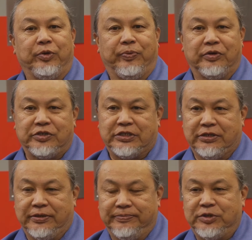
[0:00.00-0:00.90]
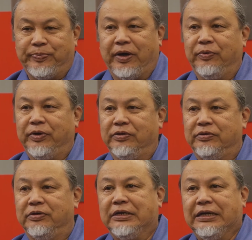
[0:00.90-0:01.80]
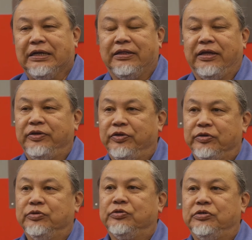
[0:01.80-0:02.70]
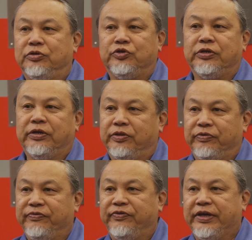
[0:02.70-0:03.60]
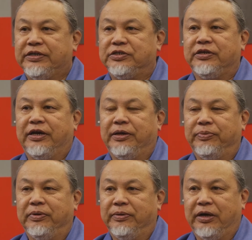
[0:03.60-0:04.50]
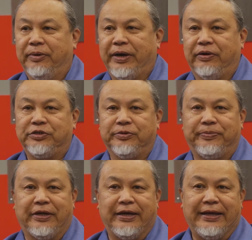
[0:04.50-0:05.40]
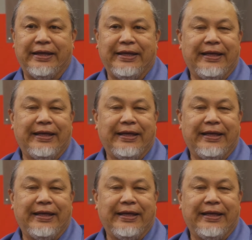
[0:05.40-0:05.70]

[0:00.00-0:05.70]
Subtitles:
you purchase a spot welder, they use usually a three-phase type power supply.